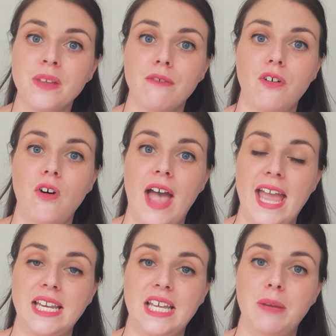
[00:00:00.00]
for
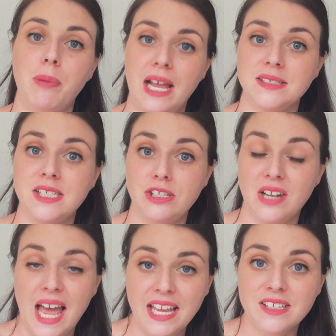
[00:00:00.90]
any plans that you'd
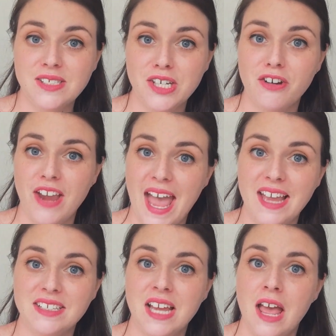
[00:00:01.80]
like us to
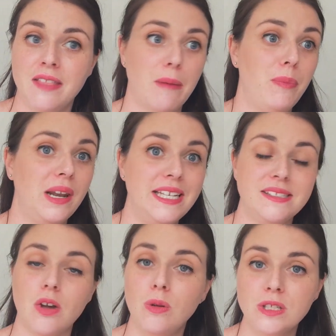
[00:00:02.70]
create, then
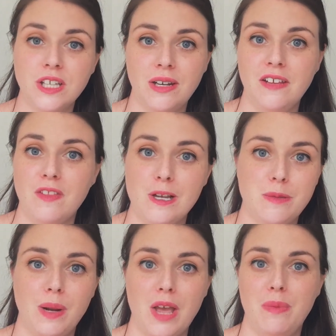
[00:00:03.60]
please also leave
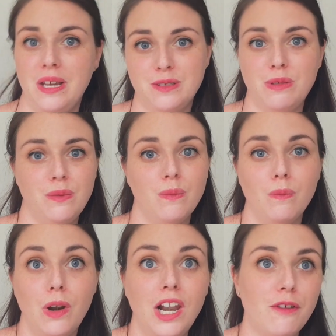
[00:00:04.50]
those below, because we
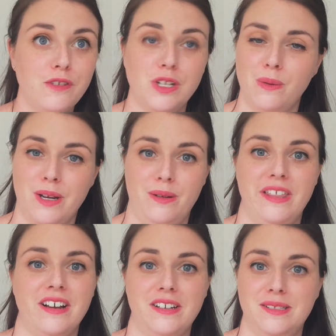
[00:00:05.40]
love to work with
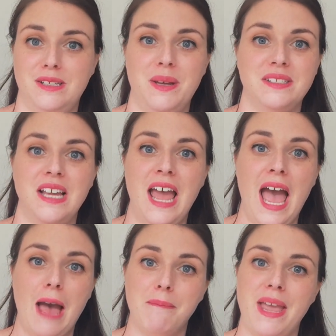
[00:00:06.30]
our customers
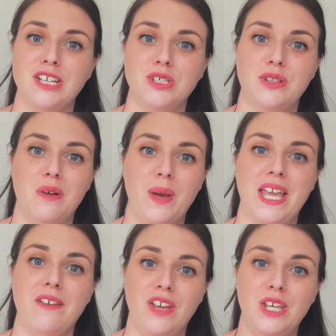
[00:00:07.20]
and make sure that we're
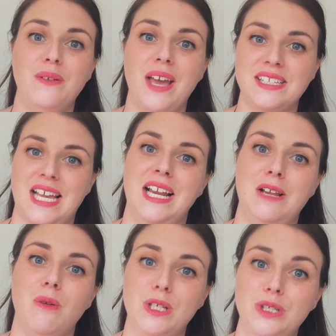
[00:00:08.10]
giving you
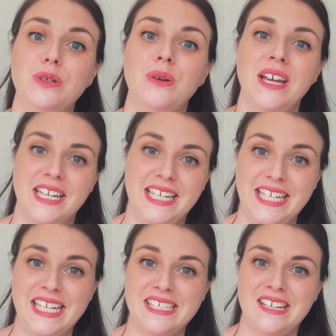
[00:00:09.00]
exactly what you
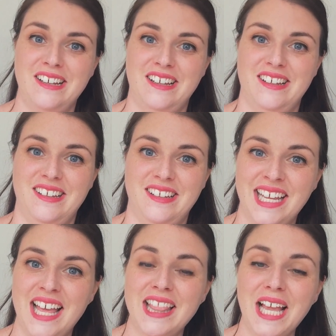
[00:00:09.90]
need.
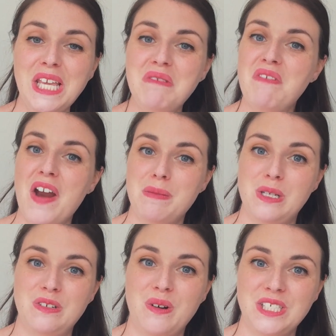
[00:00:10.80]
Thank you very
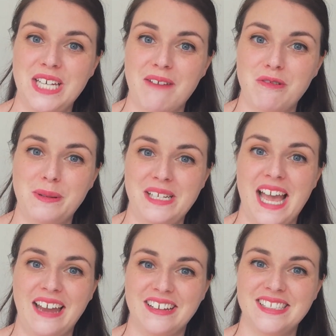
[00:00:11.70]
much for watching, everybody,
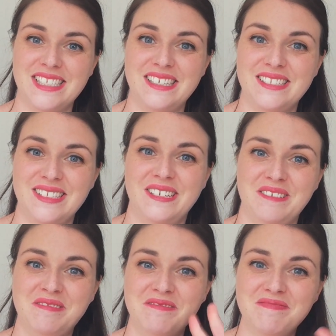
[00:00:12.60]
and I'll see you soon.
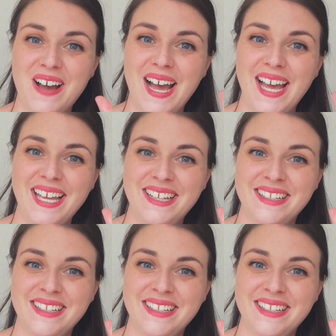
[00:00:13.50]
Bye.